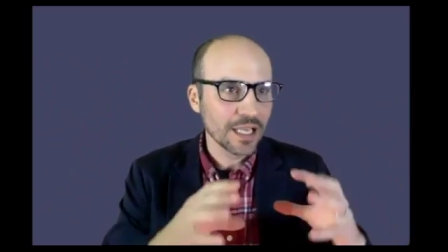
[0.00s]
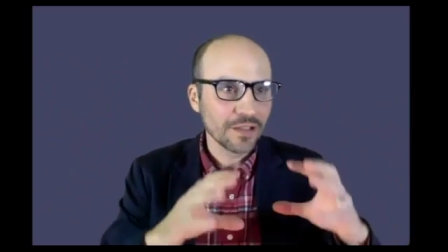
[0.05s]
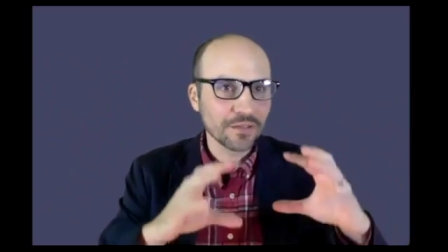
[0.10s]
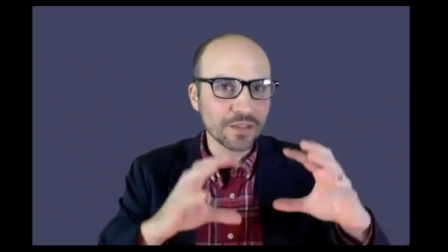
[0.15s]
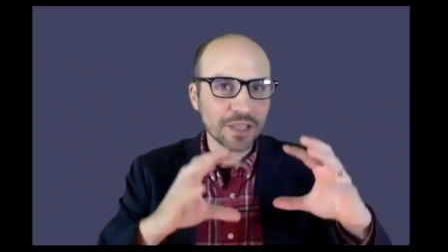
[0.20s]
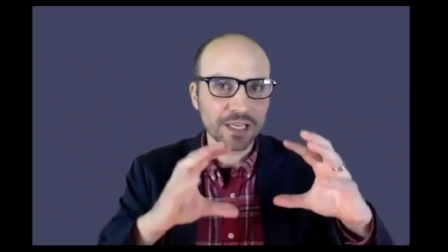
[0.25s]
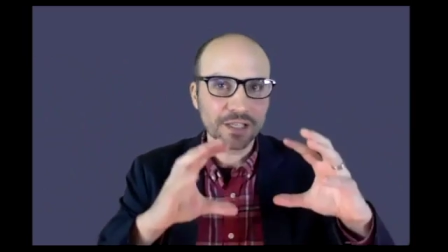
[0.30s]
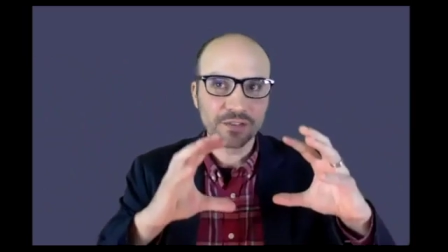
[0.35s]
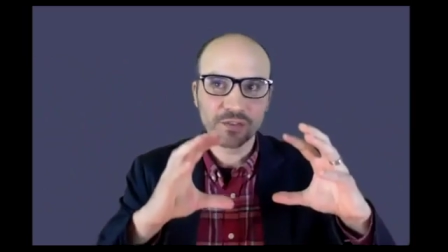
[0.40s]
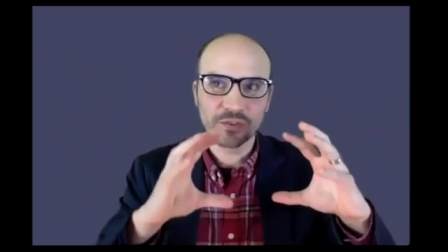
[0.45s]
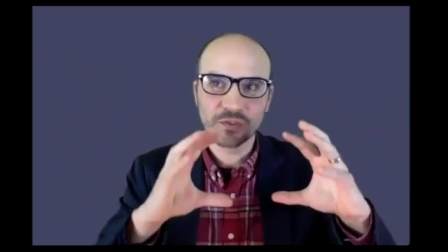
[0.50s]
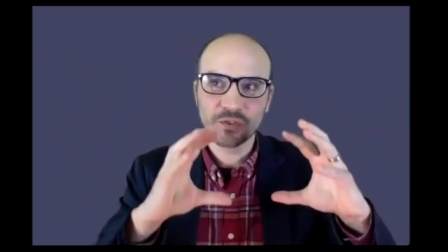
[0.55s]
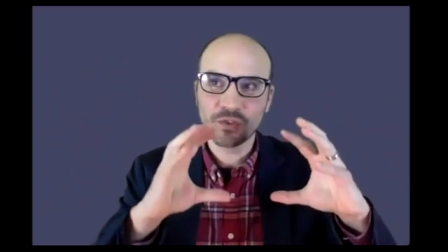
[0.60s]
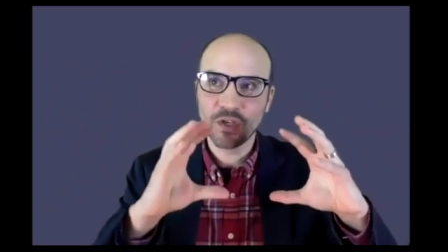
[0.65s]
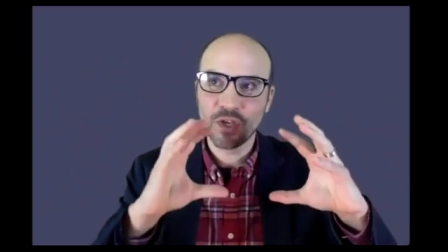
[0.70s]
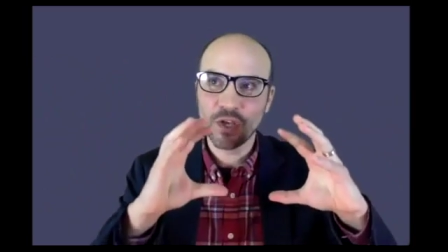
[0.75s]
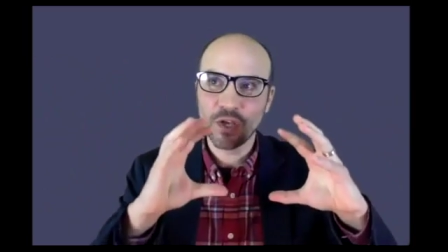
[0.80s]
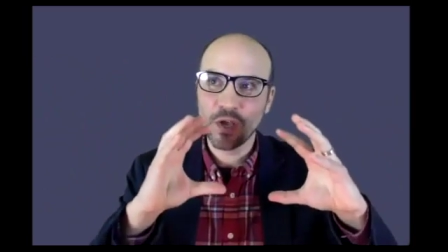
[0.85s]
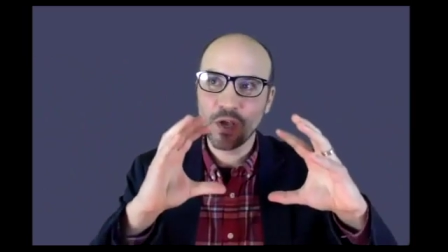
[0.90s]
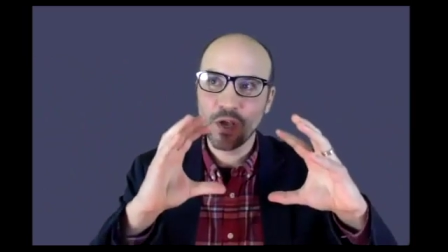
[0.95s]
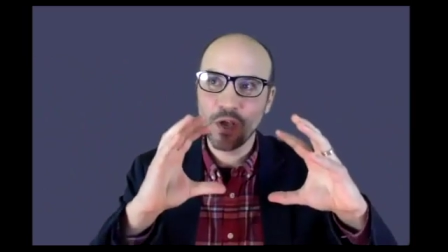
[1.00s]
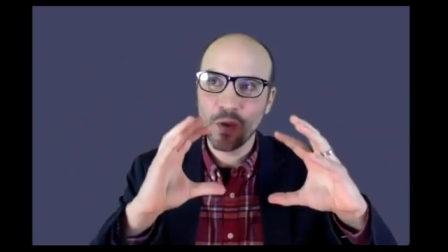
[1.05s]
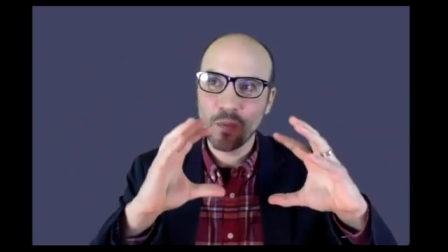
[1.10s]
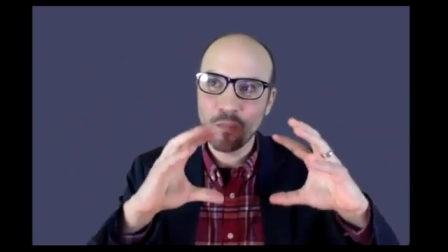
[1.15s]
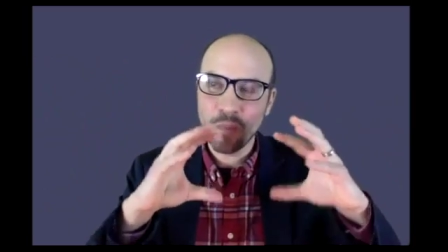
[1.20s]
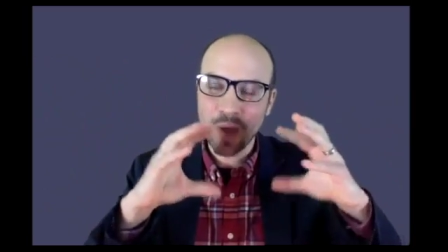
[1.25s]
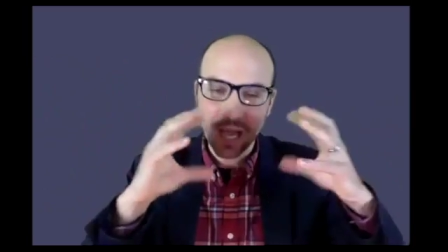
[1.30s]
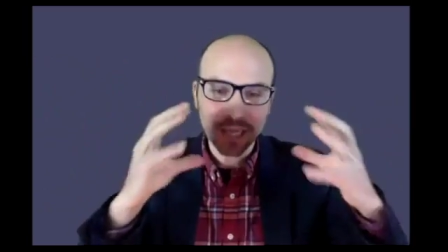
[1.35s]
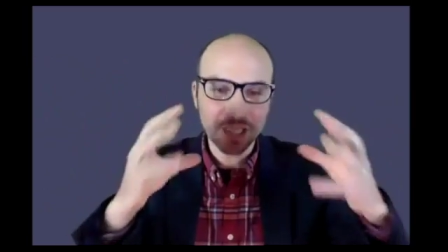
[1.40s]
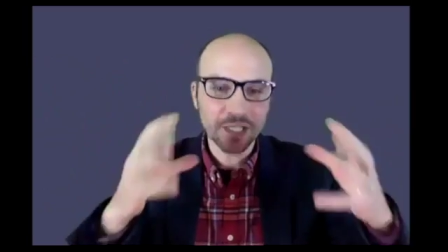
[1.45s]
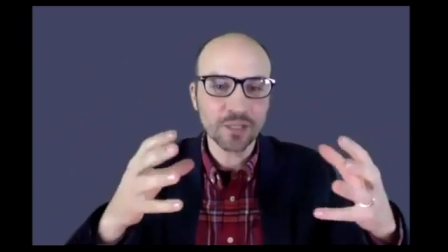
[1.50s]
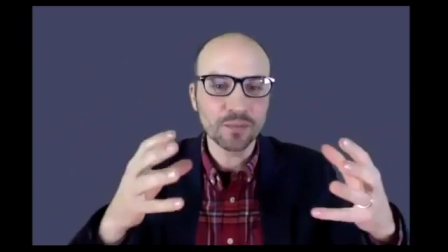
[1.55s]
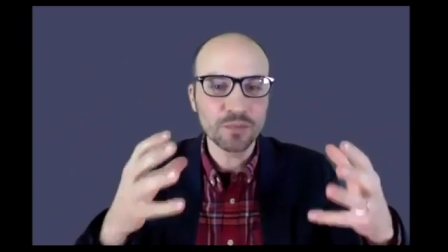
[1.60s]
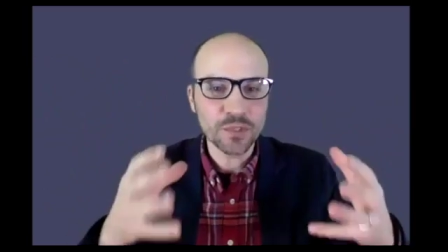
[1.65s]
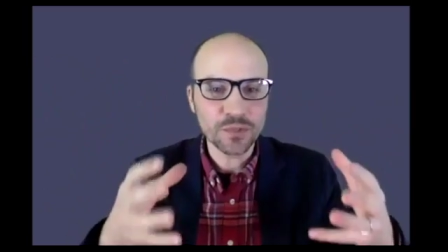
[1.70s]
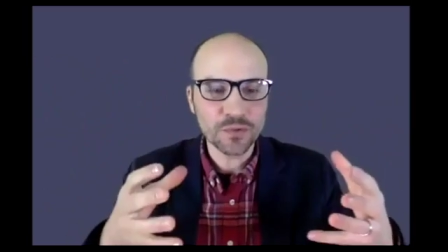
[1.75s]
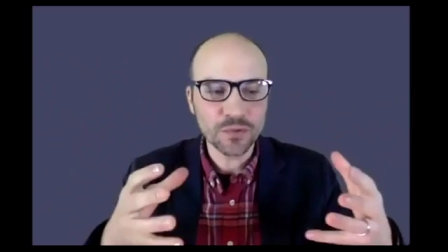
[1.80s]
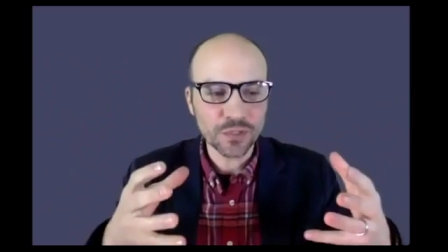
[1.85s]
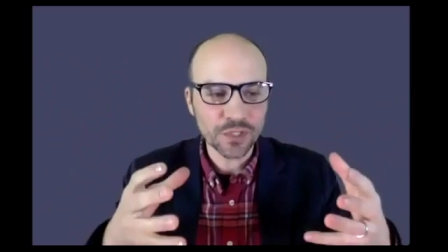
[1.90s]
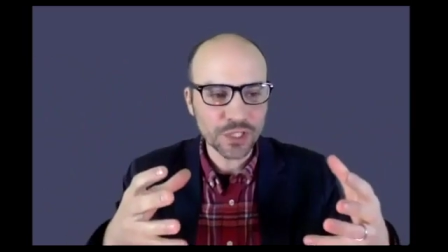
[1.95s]
is a My
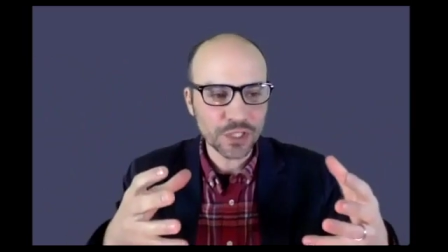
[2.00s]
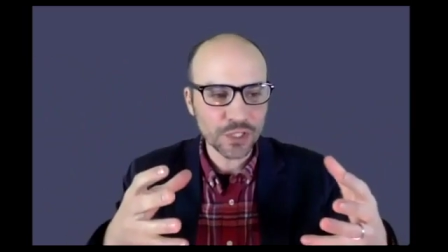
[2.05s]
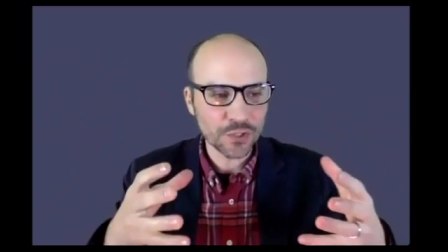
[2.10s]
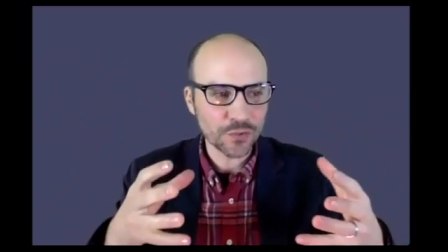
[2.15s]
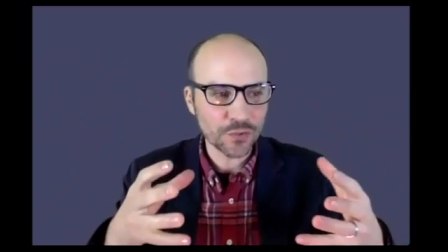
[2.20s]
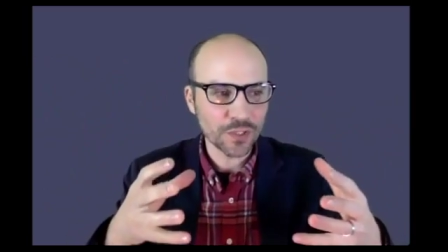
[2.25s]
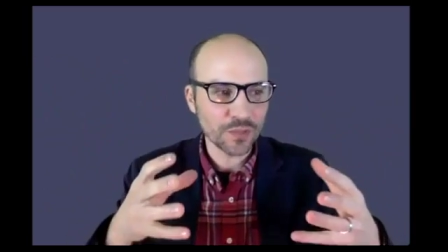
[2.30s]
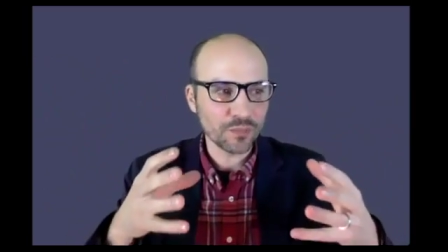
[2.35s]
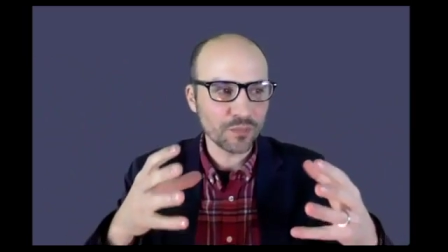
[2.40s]
Community unit,